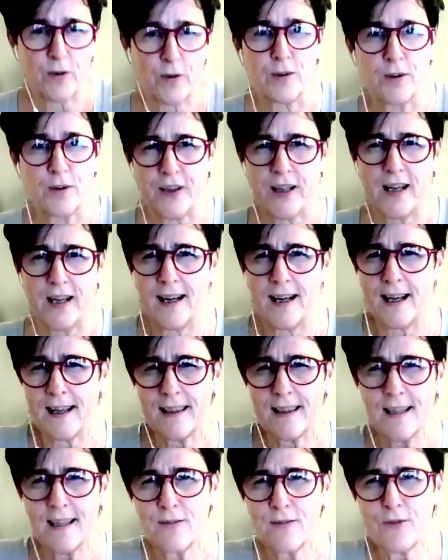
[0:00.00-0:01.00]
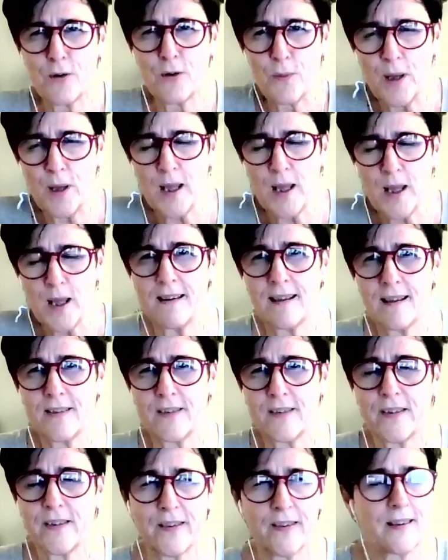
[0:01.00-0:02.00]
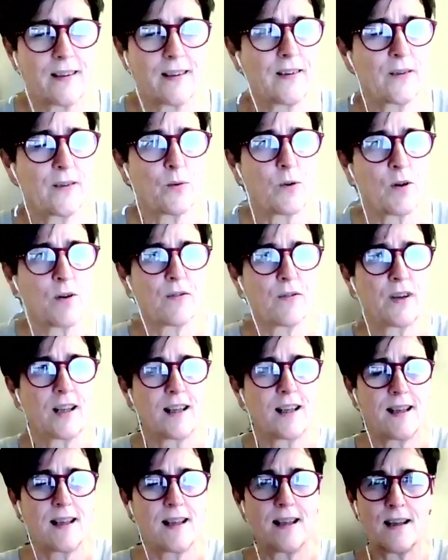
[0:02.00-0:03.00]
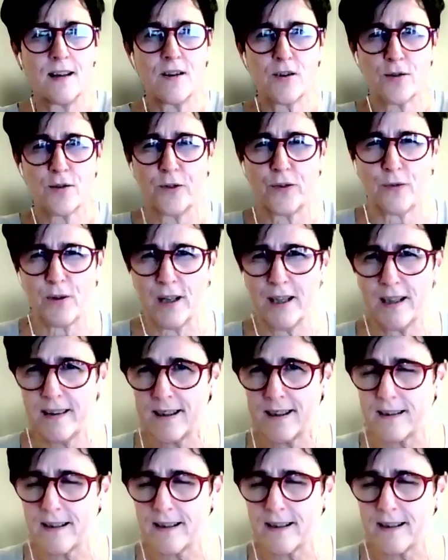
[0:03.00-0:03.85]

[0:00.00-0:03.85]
And I think for me this is one of the key issues, right? That